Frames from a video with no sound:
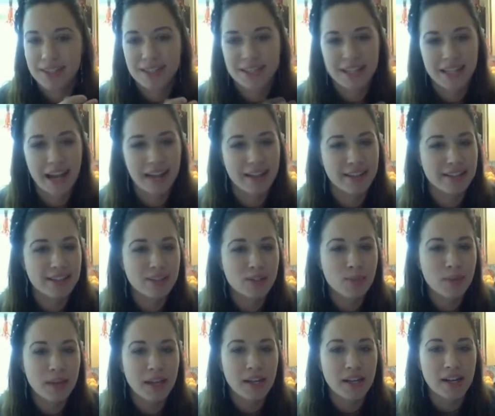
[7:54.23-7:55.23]
is slightly
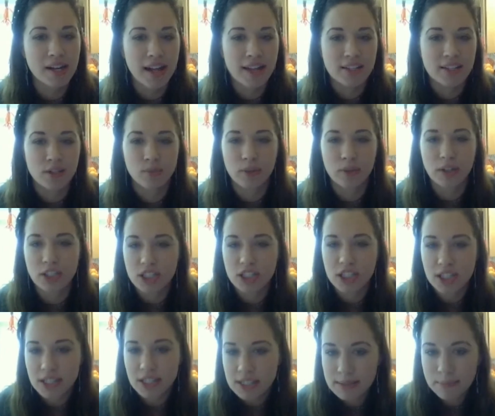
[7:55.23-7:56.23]
sweet and adds a
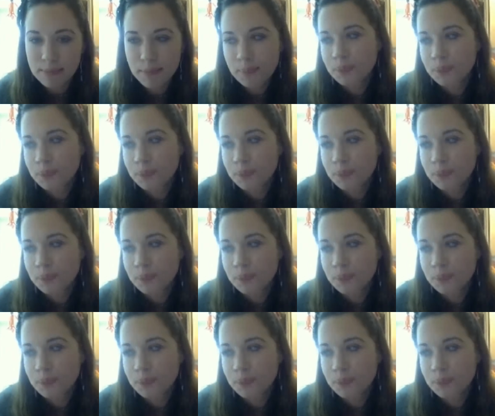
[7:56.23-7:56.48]
richness.